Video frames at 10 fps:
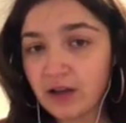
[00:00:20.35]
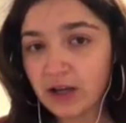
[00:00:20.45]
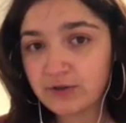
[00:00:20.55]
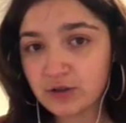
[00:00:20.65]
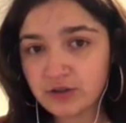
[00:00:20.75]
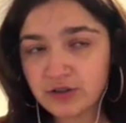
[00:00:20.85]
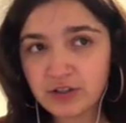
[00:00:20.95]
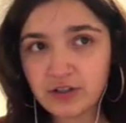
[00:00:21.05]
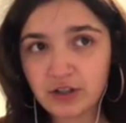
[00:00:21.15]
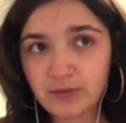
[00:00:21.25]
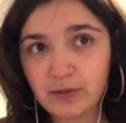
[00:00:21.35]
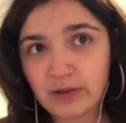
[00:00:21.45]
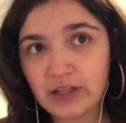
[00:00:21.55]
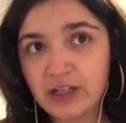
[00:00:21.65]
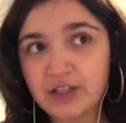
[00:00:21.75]
I've chosen to talk about
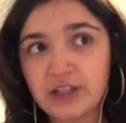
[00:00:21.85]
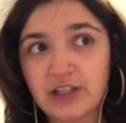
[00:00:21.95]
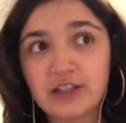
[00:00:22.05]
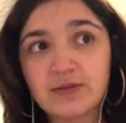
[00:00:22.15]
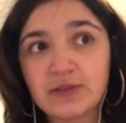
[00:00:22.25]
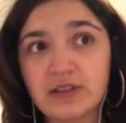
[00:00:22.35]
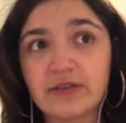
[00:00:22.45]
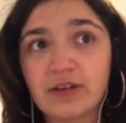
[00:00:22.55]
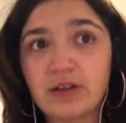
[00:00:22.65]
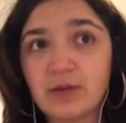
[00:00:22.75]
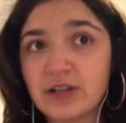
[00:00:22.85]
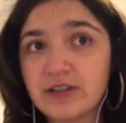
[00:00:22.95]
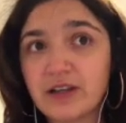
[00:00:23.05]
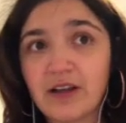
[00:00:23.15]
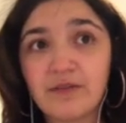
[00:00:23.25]
ADHD in specific because
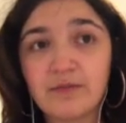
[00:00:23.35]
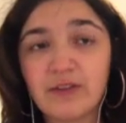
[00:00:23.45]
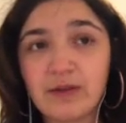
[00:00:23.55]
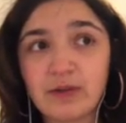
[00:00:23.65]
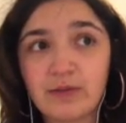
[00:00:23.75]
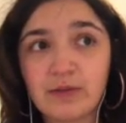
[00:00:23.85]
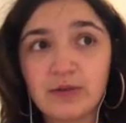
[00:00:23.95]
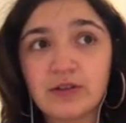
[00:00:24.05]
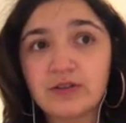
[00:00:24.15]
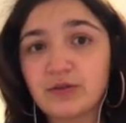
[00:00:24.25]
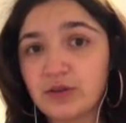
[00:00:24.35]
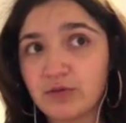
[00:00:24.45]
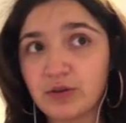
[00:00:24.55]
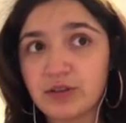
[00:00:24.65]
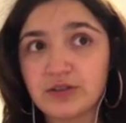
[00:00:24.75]
I have family members who live
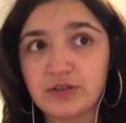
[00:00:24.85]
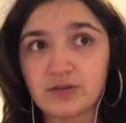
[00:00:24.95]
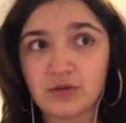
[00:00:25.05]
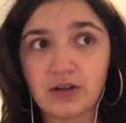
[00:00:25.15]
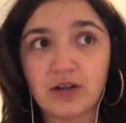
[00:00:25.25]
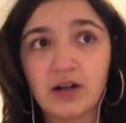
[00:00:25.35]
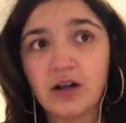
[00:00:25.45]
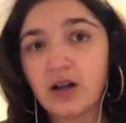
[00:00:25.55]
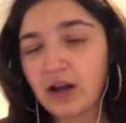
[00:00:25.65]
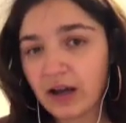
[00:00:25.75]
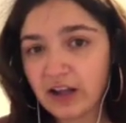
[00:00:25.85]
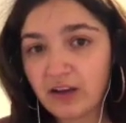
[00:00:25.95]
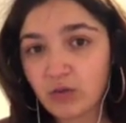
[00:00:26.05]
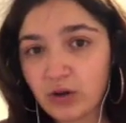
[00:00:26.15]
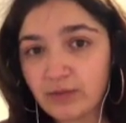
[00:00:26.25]
with this disorder. I
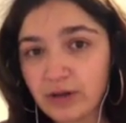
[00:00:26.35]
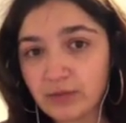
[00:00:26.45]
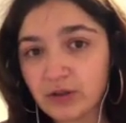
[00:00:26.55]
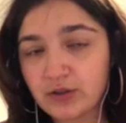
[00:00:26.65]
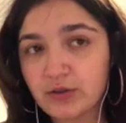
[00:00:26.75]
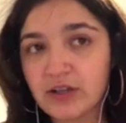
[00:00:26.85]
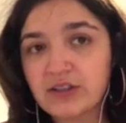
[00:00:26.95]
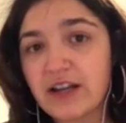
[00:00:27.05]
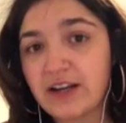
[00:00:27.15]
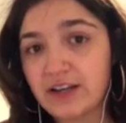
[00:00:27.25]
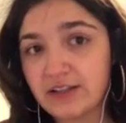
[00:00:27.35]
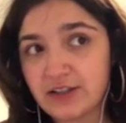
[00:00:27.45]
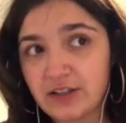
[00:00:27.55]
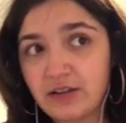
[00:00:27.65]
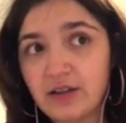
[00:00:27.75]
have one member who has
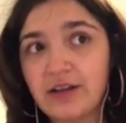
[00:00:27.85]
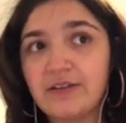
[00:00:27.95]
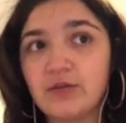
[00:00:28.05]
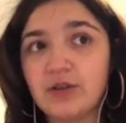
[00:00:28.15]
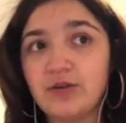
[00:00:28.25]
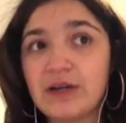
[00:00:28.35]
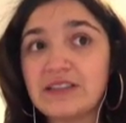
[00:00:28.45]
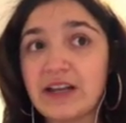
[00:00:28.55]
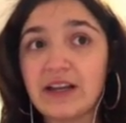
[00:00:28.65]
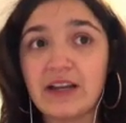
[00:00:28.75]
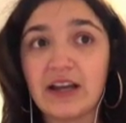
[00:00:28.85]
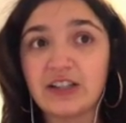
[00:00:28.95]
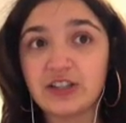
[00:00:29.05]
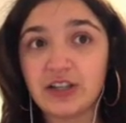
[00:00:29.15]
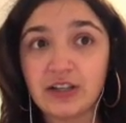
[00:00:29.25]
ADD and one who has
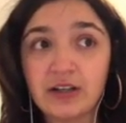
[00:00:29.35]
ADHD.